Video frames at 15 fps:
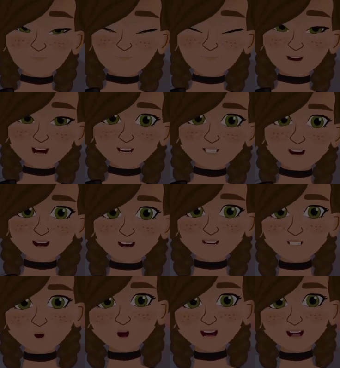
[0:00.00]
I come here
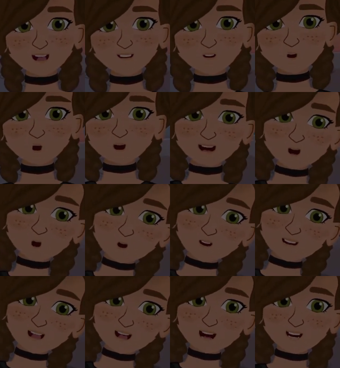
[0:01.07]
every day to put
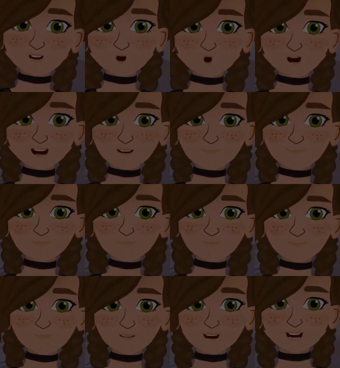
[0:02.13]
flowers on her grave.
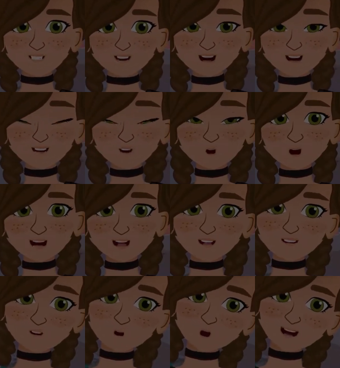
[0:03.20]
People have mistaken
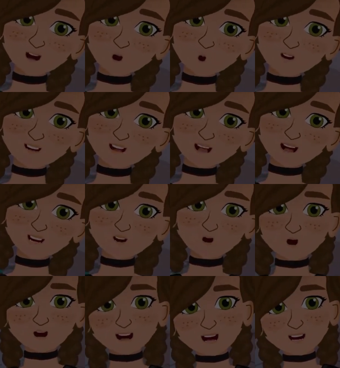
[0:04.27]
me for a ghost
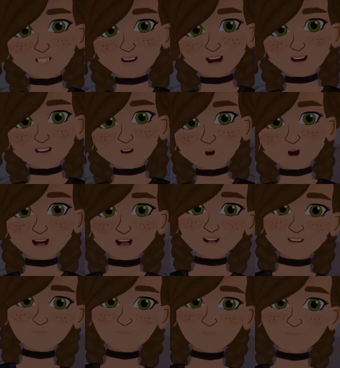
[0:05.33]
because I only come at
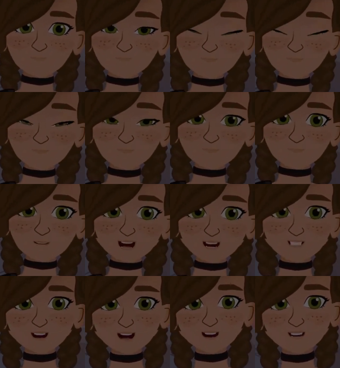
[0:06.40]
night. I
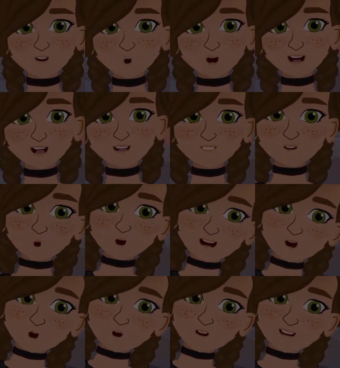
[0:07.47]
don't want people to know I'm
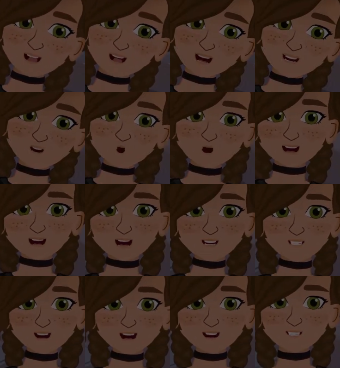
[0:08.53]
related to someone
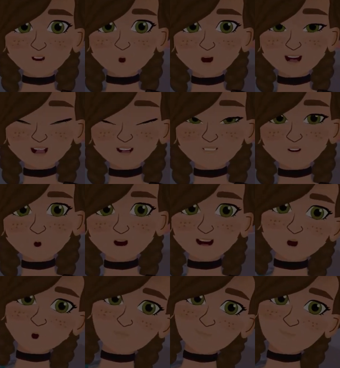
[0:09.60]
they think to be a
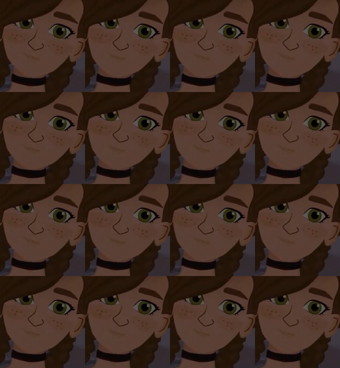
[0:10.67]
witch.